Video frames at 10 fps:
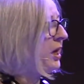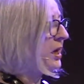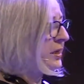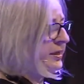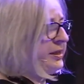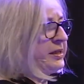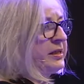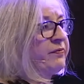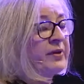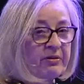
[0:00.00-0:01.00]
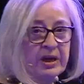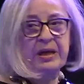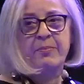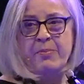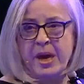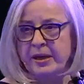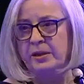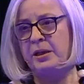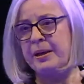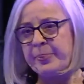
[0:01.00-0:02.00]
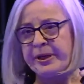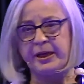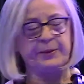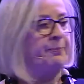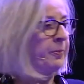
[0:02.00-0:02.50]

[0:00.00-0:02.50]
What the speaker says: at this very male company.